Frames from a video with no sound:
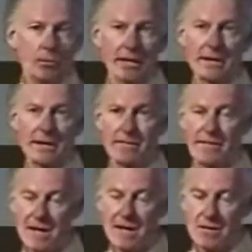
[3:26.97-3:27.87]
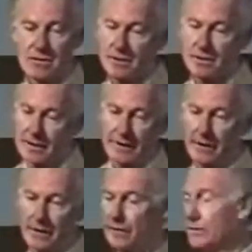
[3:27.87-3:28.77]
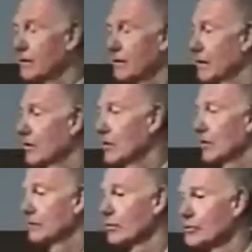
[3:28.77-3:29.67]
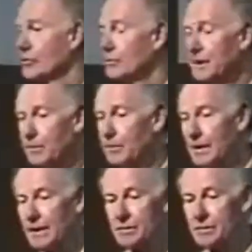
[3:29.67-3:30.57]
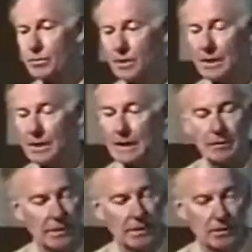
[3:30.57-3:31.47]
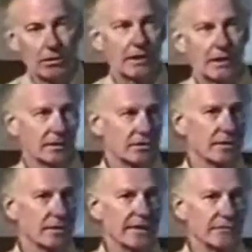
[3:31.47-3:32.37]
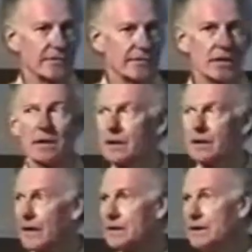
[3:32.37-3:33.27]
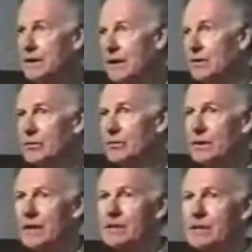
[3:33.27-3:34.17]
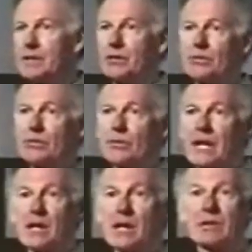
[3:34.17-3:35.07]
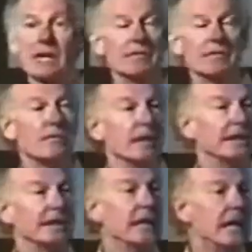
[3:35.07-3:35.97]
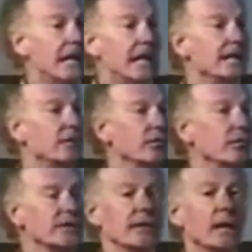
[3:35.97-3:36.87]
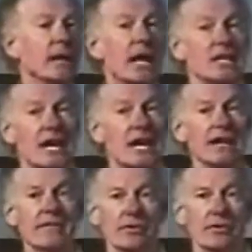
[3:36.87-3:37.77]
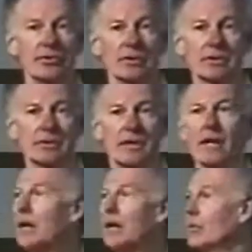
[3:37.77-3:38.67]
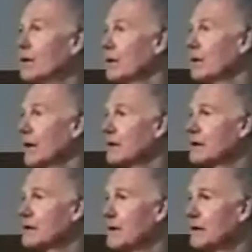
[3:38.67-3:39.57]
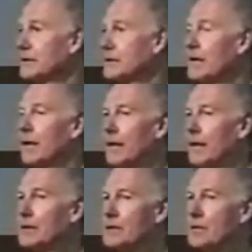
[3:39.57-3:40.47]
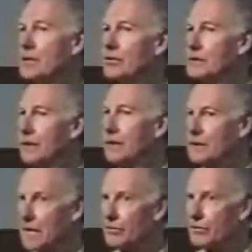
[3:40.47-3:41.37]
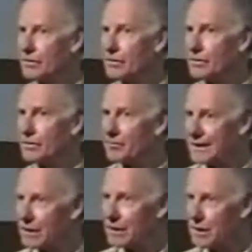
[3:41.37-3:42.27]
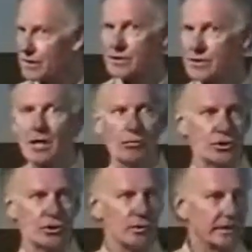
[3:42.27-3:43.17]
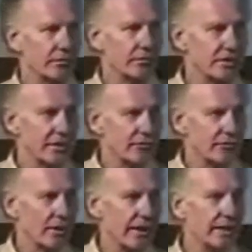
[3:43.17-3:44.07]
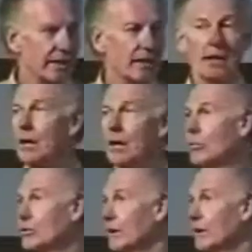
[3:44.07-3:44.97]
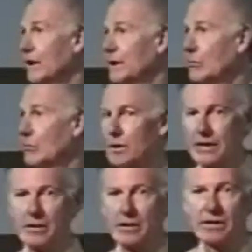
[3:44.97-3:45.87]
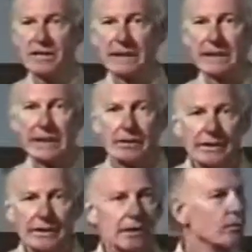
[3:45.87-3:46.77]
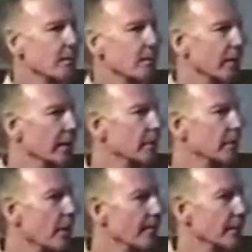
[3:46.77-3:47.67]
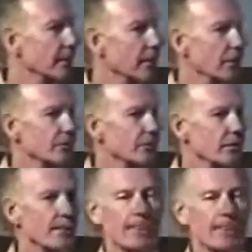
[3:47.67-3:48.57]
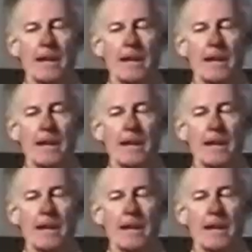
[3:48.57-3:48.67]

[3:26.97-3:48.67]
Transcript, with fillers: What I have found, again, it's kind of controversial, but in my latest book, when I look at the surveys we've done in 1992, 96, and 2000, I'm finding an increasing divergence with the United States. And this is interesting. It's counterintuitive because we're doing increasing trade. We're, doing in, we're increasingly inundated with American popular culture.